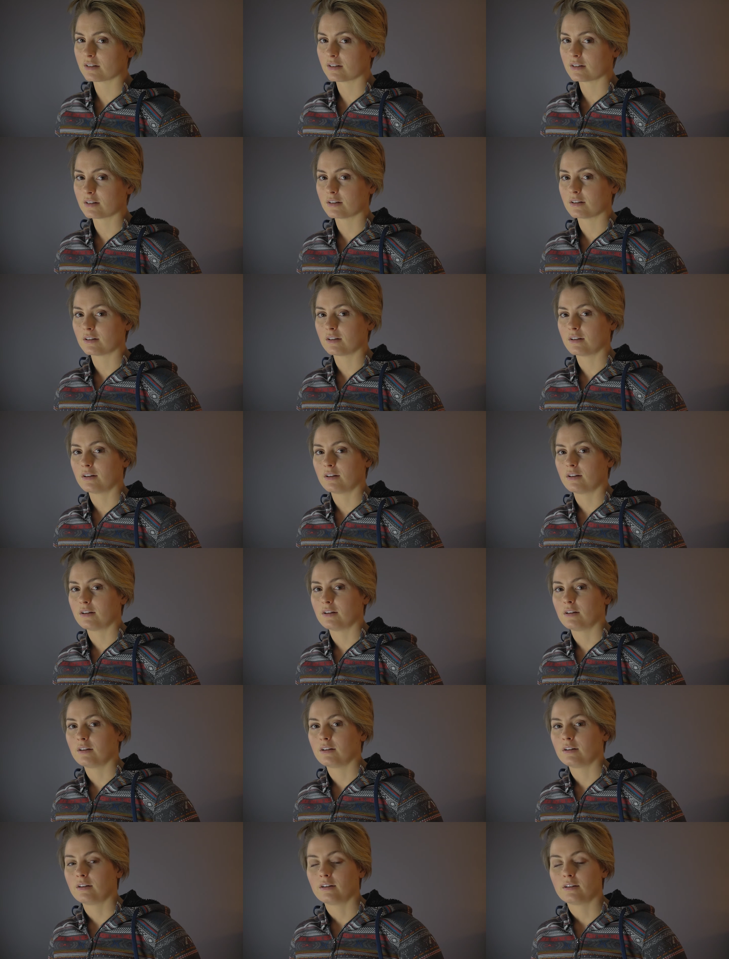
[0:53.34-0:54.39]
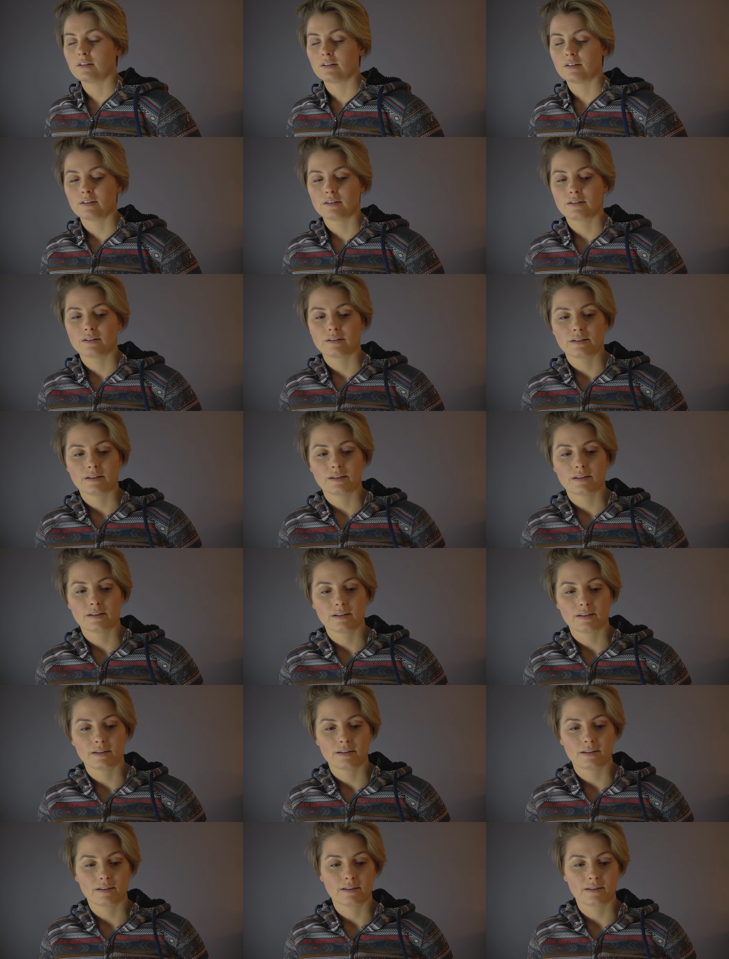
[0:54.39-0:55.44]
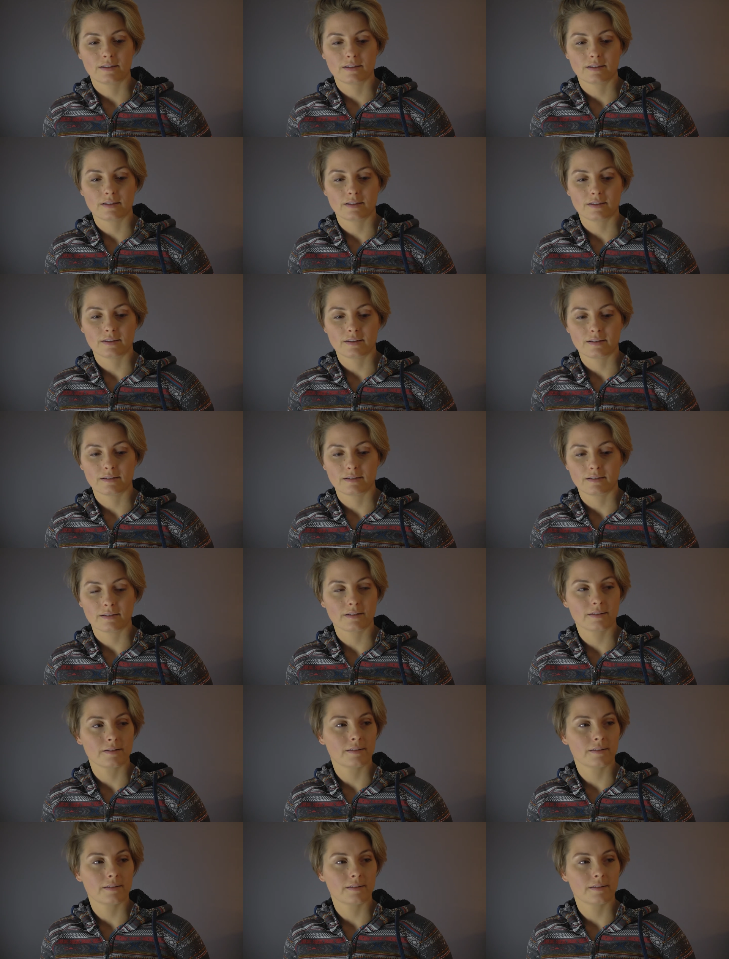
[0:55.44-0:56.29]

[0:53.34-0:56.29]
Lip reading: (silence)